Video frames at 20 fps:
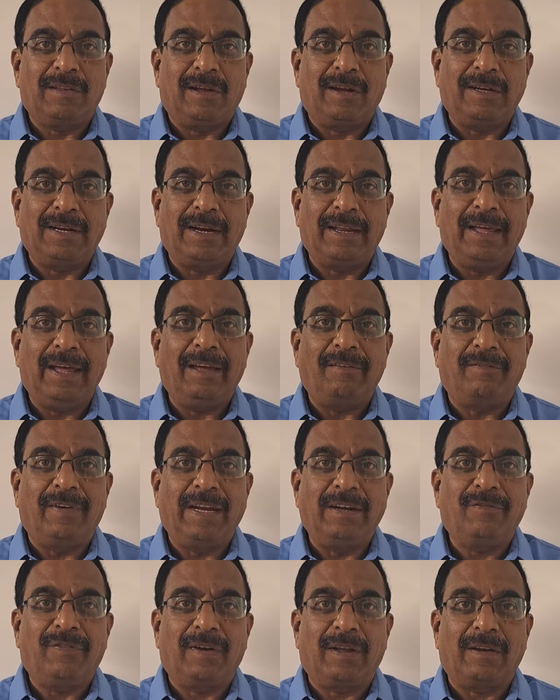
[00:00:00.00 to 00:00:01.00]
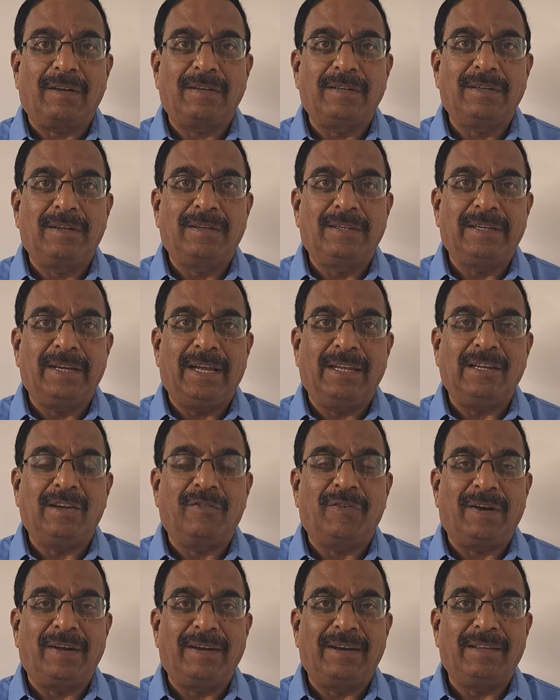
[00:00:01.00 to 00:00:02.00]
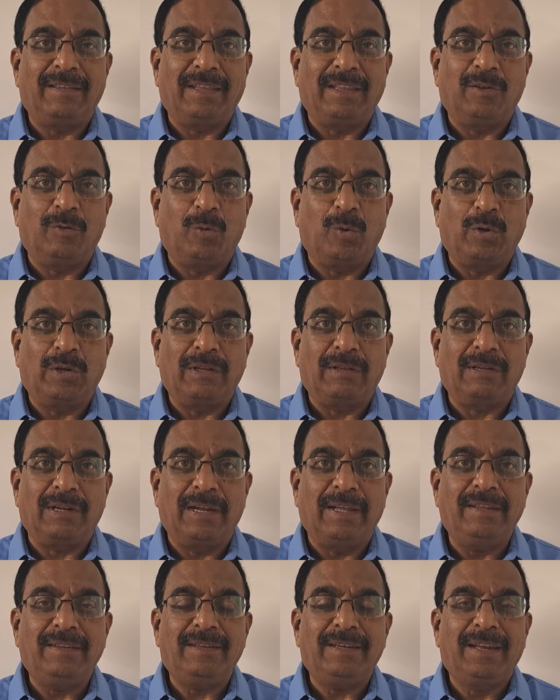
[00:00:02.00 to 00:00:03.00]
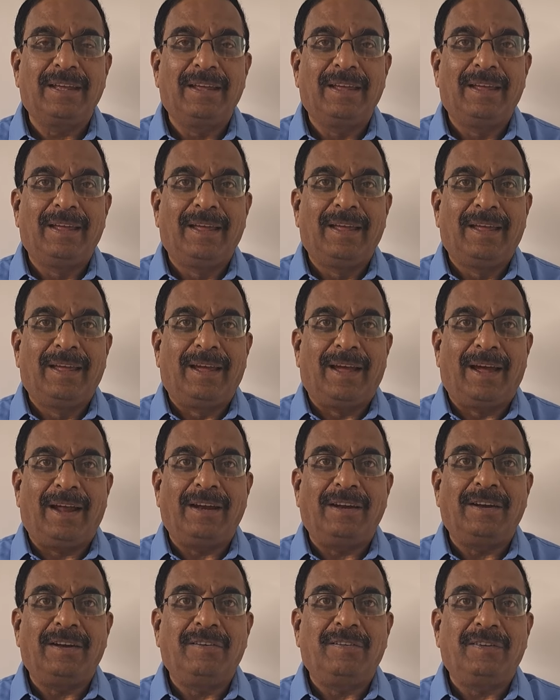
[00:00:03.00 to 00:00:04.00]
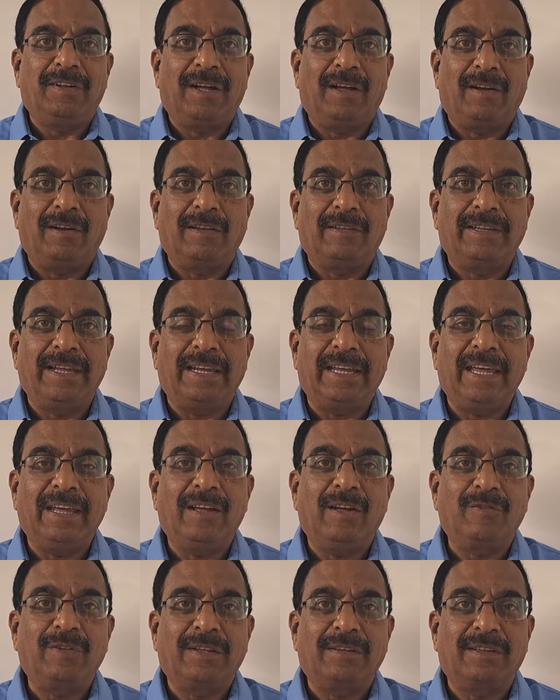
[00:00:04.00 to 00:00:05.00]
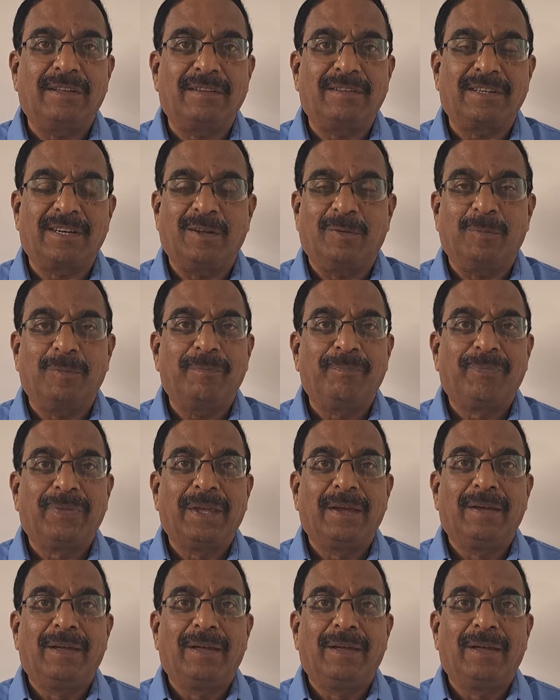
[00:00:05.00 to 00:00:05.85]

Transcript: Saturday, I went for change of address in the voters list, and I'm checking up the system.